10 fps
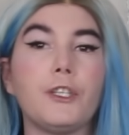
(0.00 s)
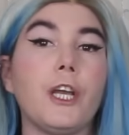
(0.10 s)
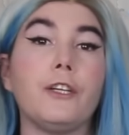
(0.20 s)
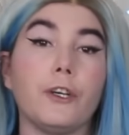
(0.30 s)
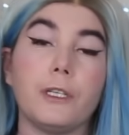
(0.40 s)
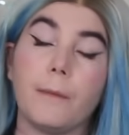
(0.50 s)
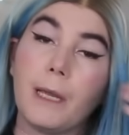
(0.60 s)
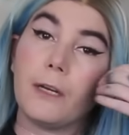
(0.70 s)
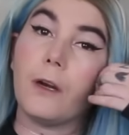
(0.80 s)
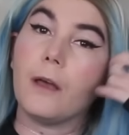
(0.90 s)
but change her
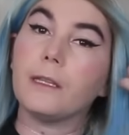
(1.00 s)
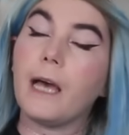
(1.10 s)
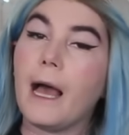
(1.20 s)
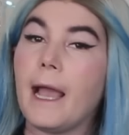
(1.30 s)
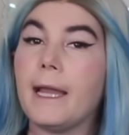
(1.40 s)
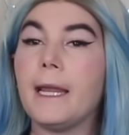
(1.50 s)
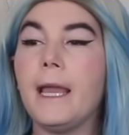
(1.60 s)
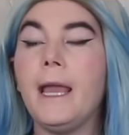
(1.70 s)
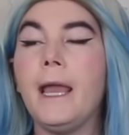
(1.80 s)
demeanor online.